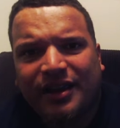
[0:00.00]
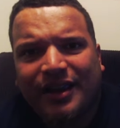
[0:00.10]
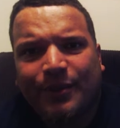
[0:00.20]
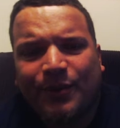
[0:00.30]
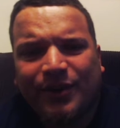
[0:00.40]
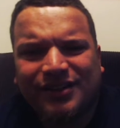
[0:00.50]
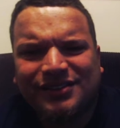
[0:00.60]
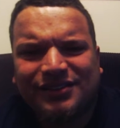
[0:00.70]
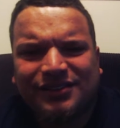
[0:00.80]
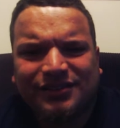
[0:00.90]
it
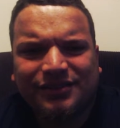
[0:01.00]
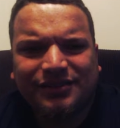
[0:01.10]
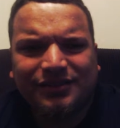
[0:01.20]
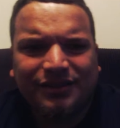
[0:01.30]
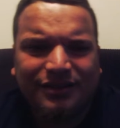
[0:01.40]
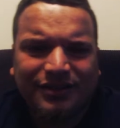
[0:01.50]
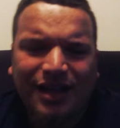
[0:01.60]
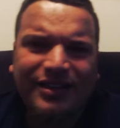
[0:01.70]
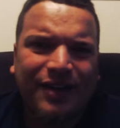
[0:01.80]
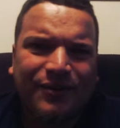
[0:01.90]
was
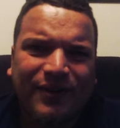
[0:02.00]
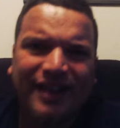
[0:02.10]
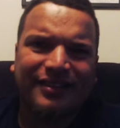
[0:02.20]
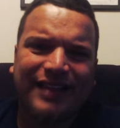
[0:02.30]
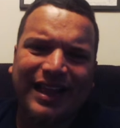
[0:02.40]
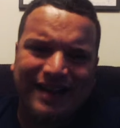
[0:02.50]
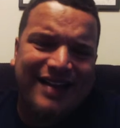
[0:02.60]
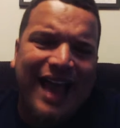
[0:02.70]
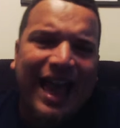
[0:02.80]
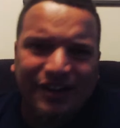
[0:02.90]
not that great. They didn't
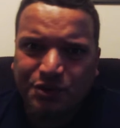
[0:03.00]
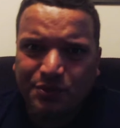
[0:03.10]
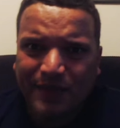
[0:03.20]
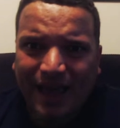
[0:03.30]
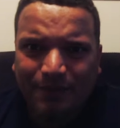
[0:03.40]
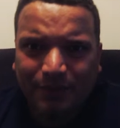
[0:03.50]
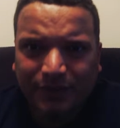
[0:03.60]
add a new map.